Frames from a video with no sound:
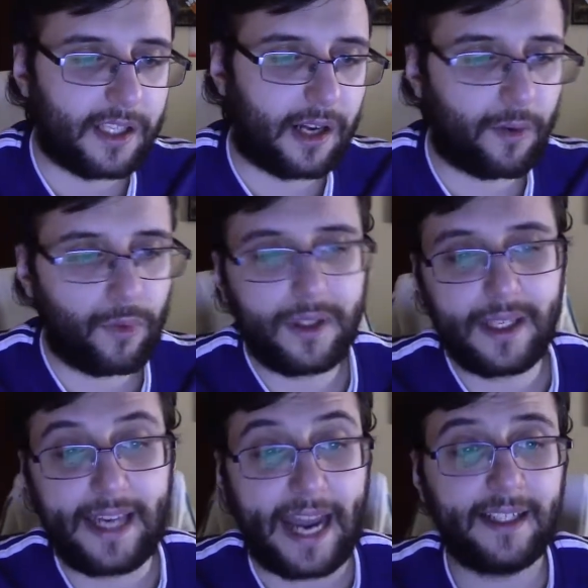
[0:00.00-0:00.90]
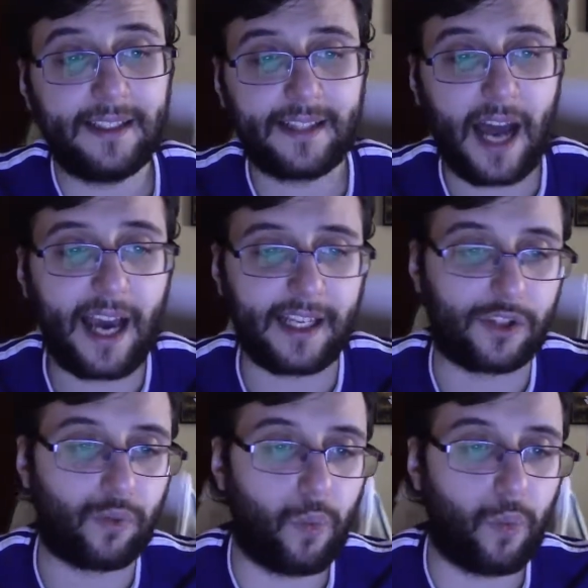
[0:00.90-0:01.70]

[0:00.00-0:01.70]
starting with Ganon Tice.